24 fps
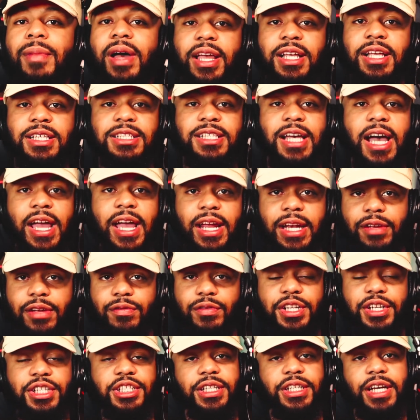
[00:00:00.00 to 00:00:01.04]
my anxiety,
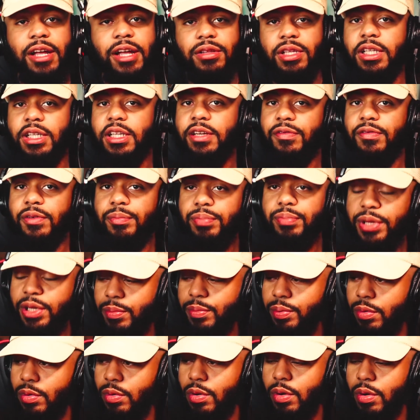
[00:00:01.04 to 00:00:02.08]
reaching out to different
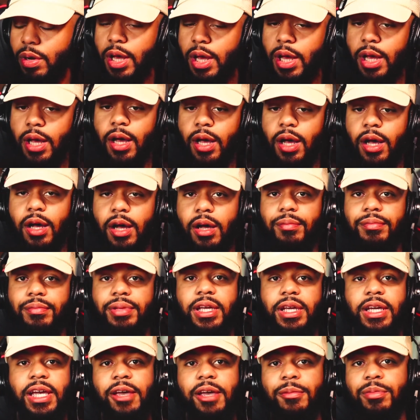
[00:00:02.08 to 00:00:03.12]
people,
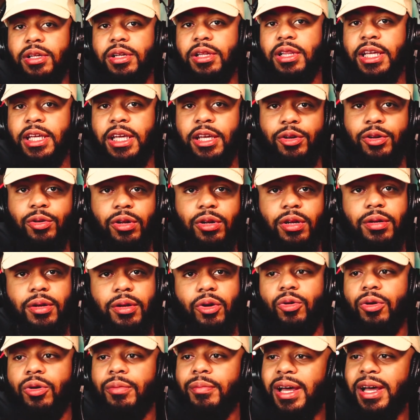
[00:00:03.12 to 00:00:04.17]
being able to lean
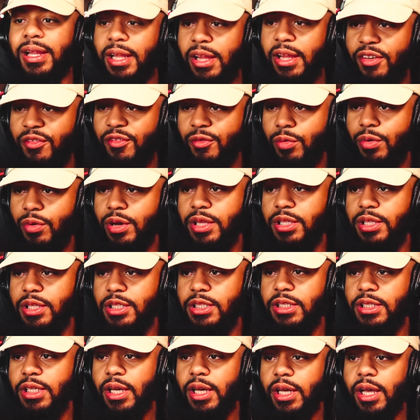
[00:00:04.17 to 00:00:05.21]
on my loved
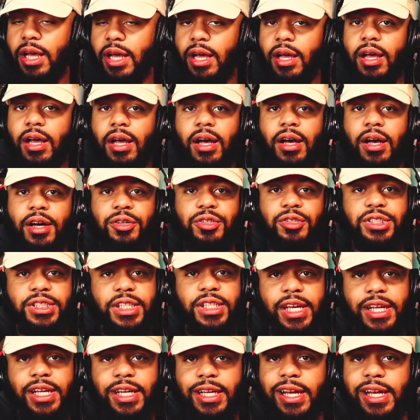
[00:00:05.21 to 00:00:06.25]
ones,
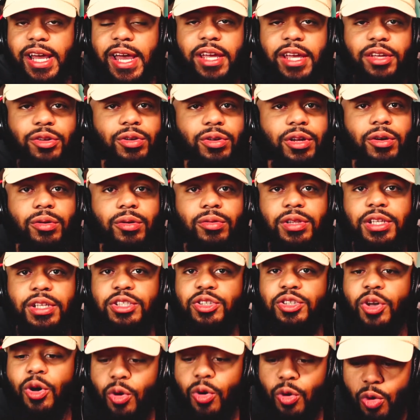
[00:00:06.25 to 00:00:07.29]
understanding that, this
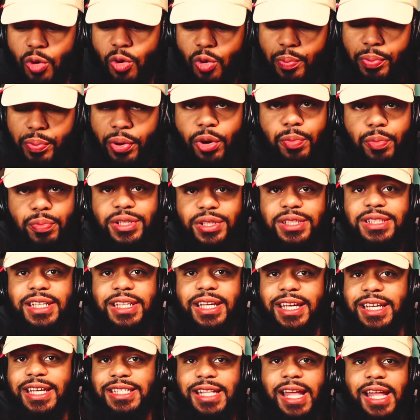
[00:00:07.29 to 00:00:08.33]
whole purpose
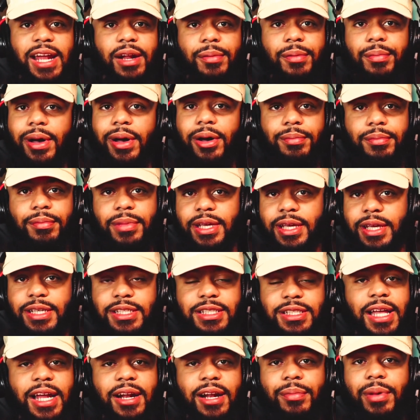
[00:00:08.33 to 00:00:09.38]
thing is not about me. It's
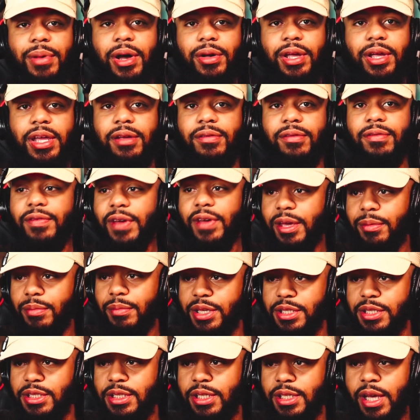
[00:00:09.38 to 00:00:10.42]
not about getting
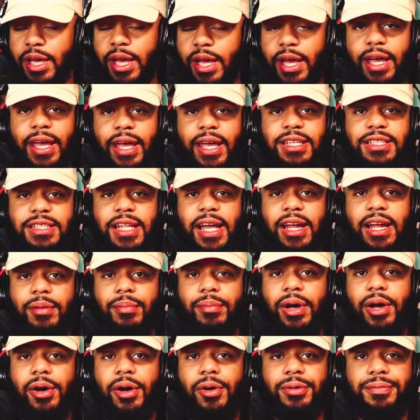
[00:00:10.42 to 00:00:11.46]
famous. It's not
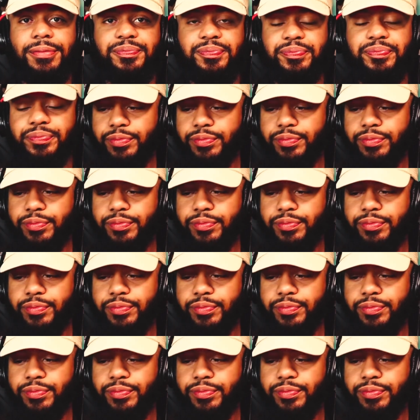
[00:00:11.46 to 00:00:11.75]
about,